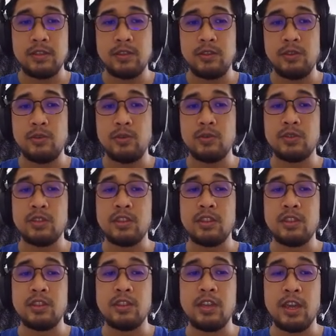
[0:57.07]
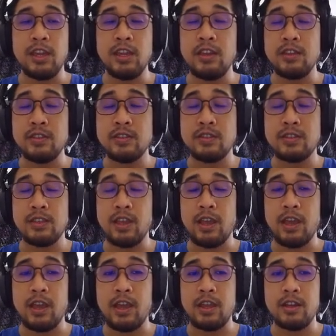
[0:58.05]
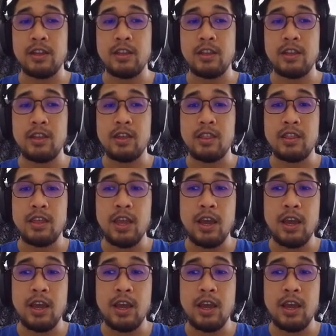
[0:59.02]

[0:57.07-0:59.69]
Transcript: Use there is and there